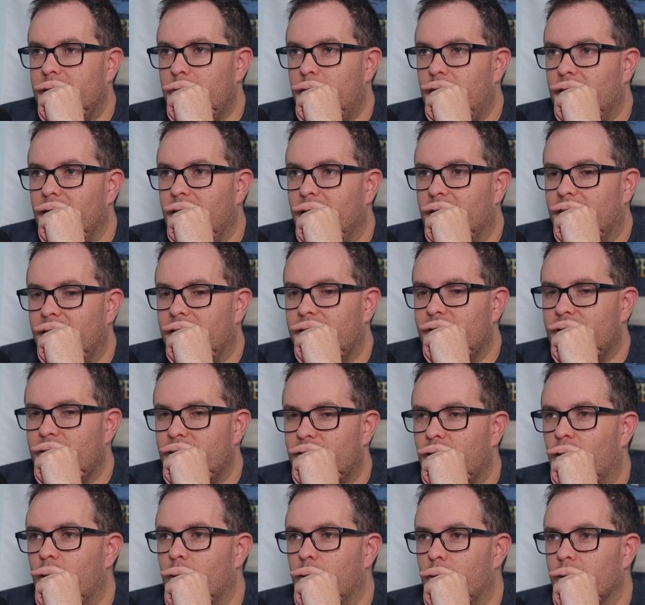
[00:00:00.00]
me. Like it's
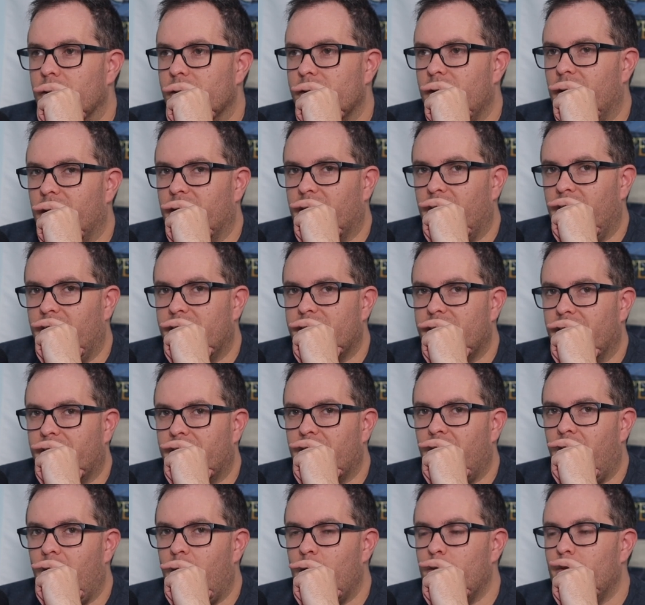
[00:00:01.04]
Star Wars. Like it's a
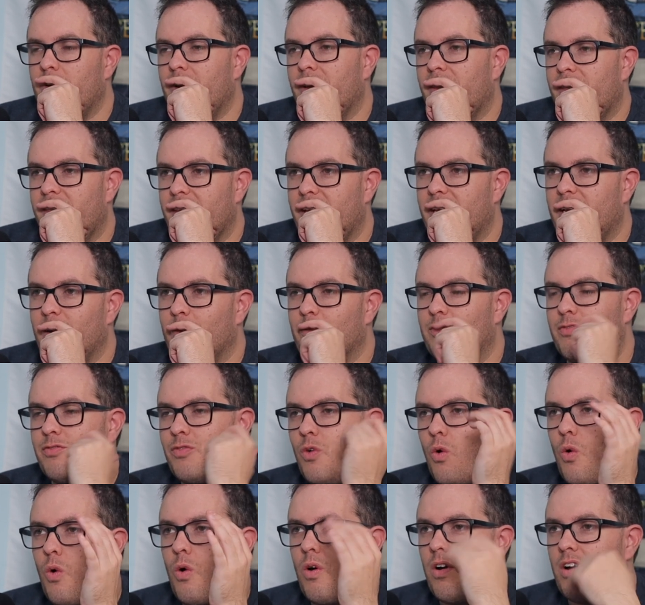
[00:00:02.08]
common thing
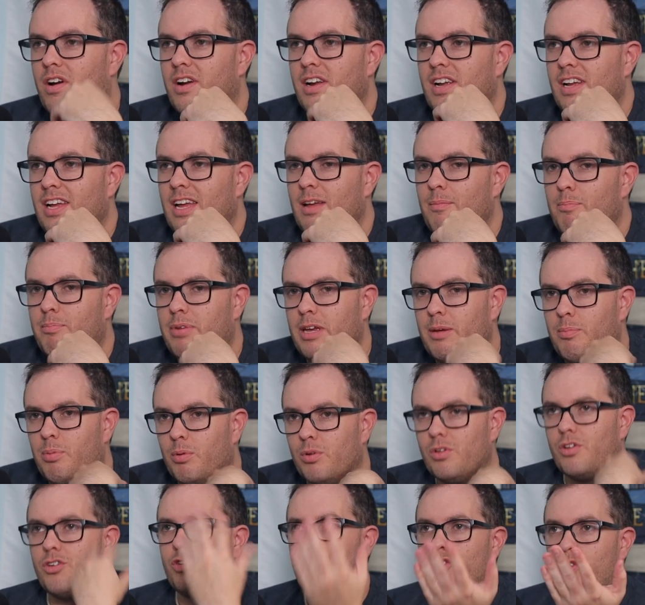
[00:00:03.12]
for people
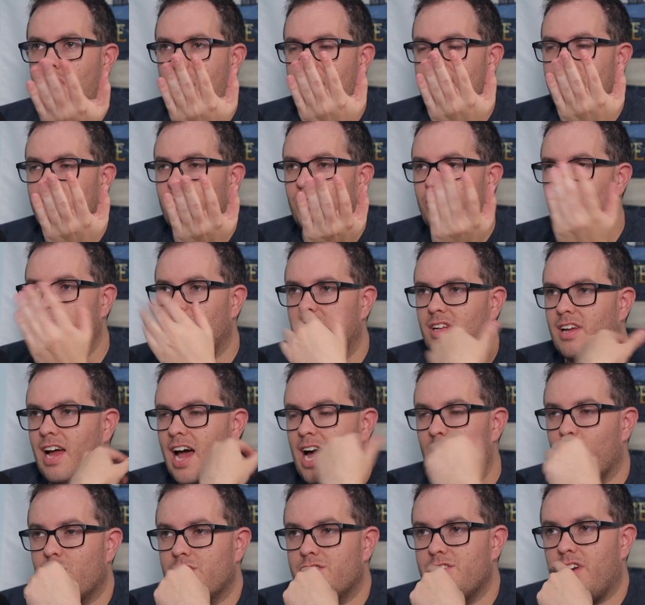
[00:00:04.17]
to travel
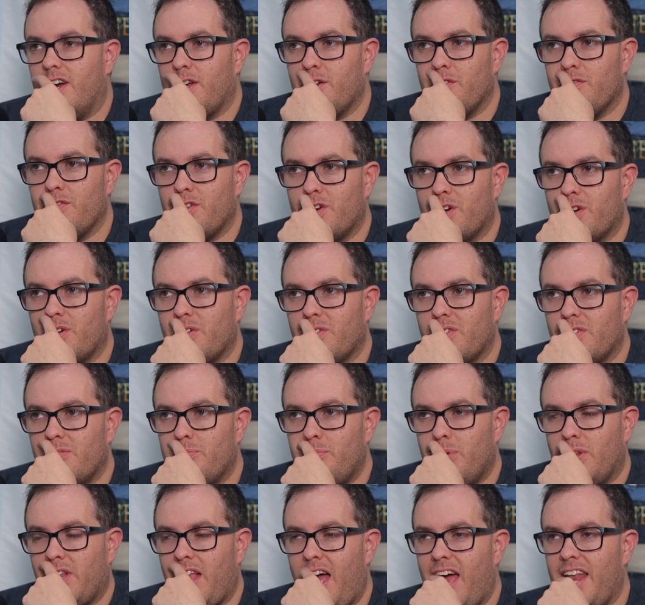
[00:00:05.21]
outside of their
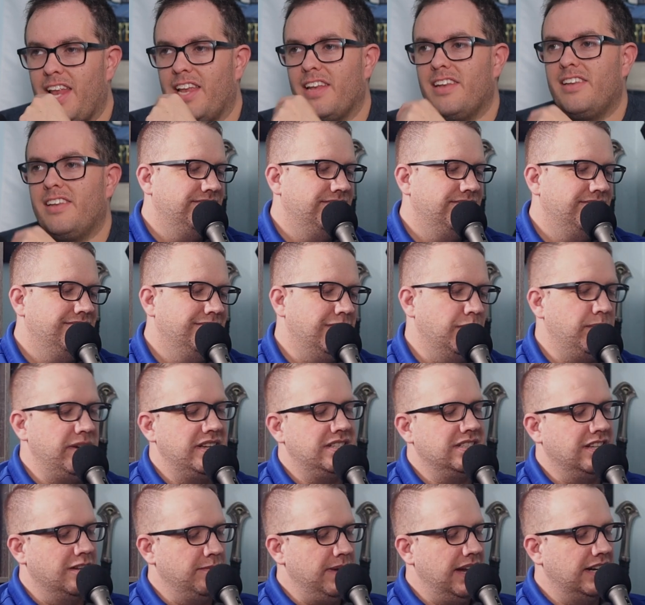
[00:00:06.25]
planet. But
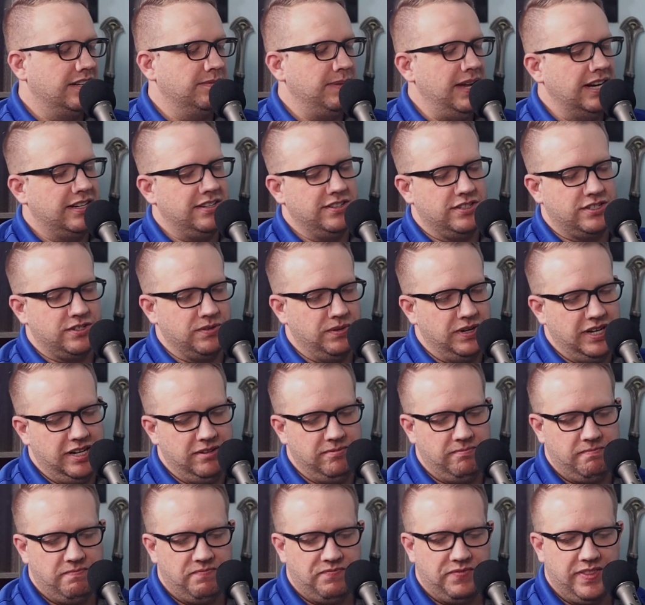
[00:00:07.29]
basically, back to the story.
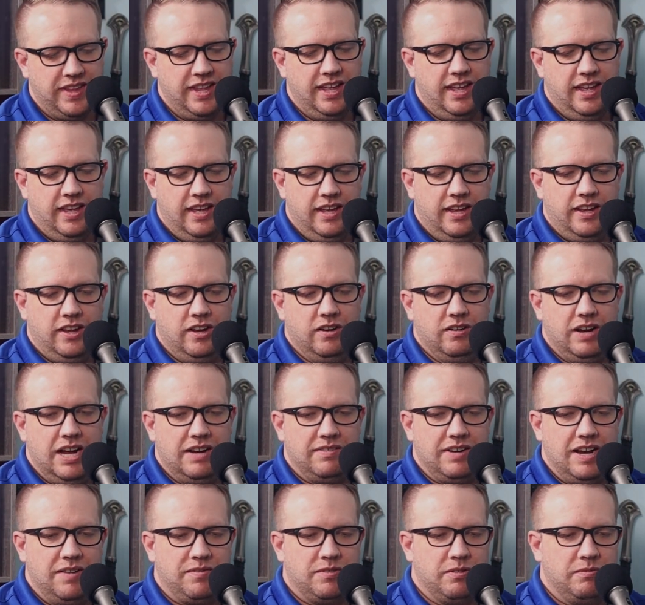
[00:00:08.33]
You know,
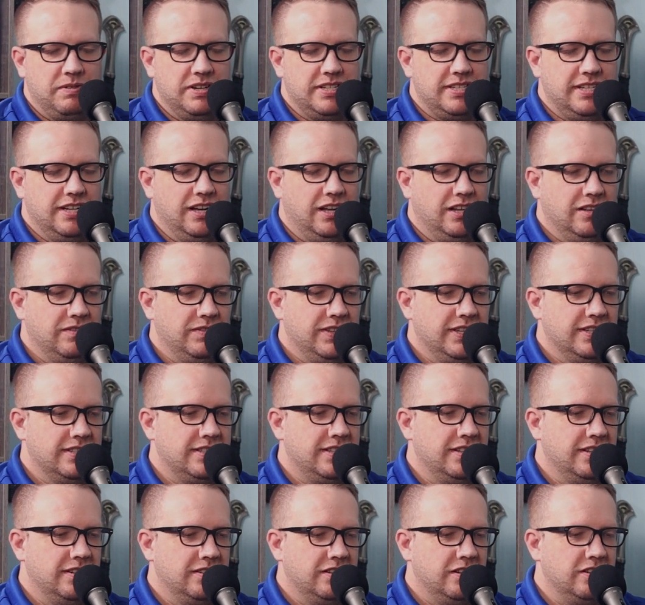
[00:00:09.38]
after we see all of
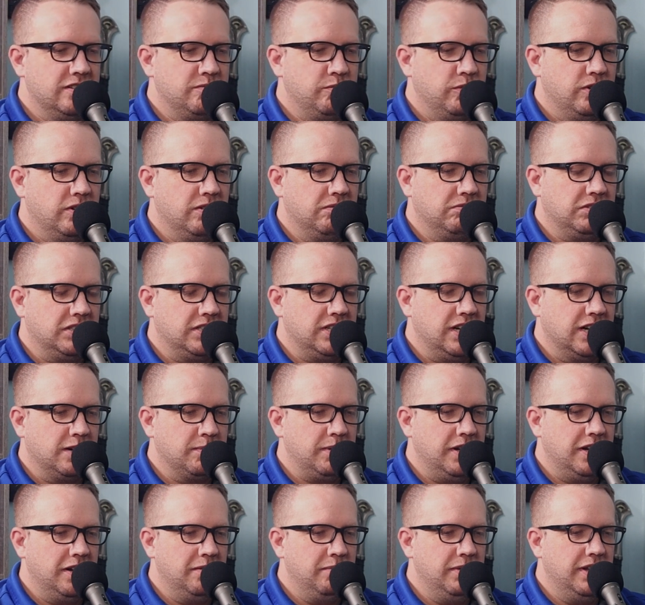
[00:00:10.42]
this, and there's more we'll talk
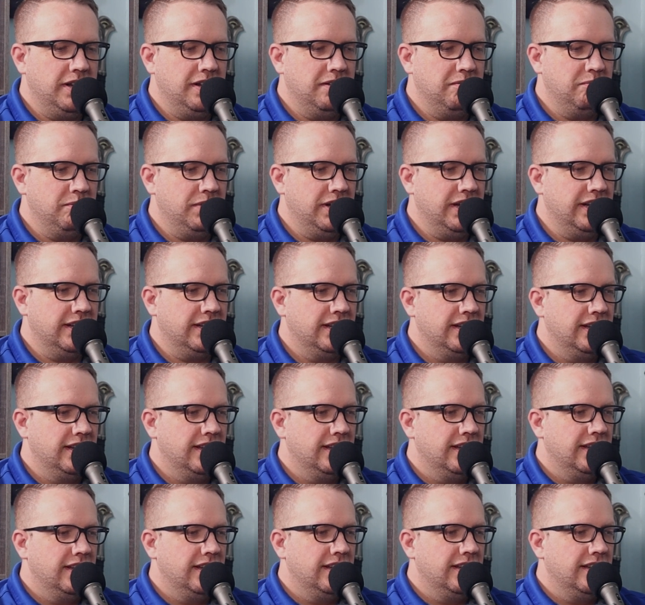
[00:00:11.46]
about in a minute,
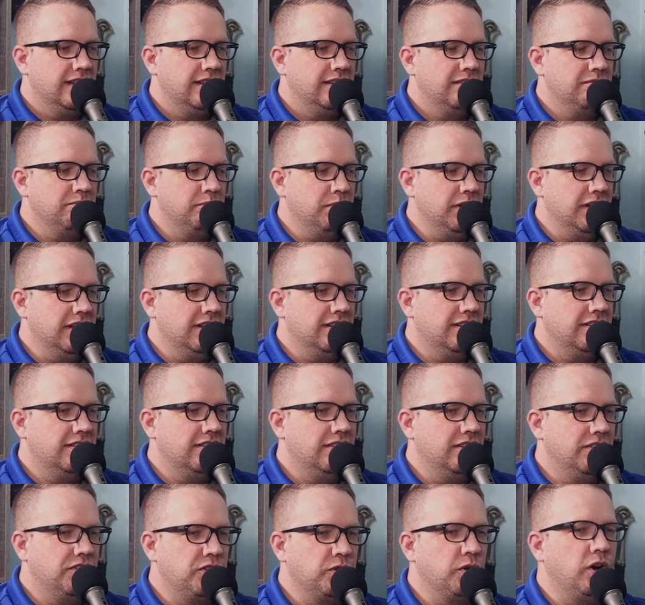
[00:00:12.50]
but
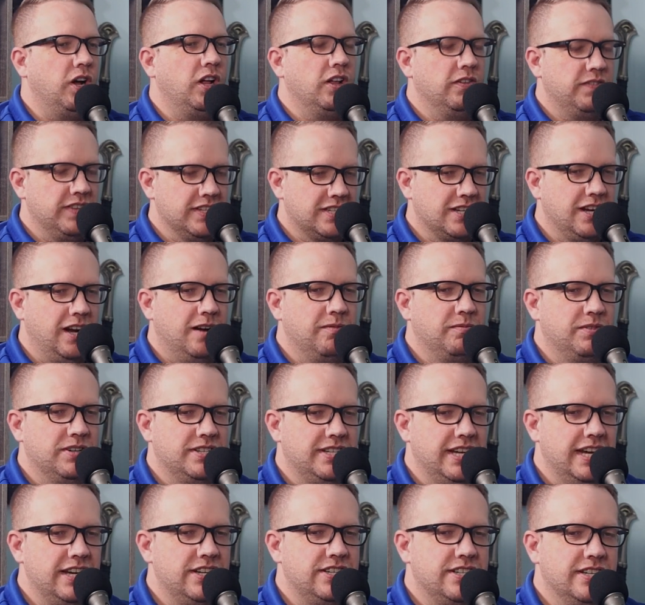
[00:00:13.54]
through all of this
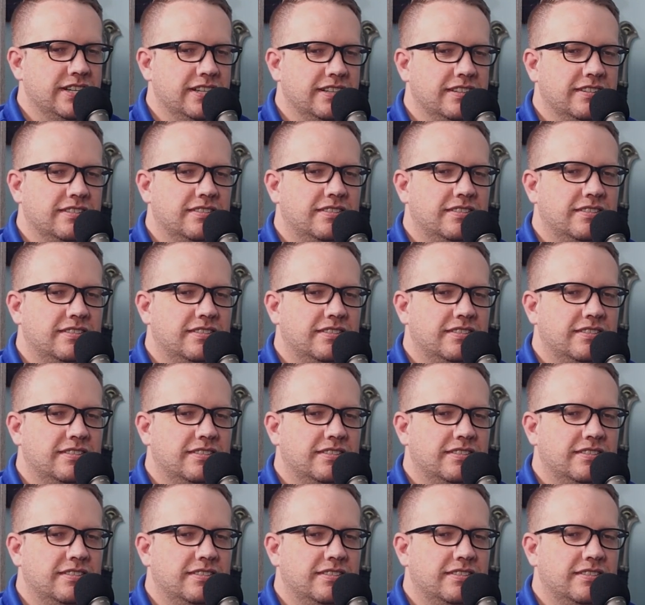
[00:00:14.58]
conversation,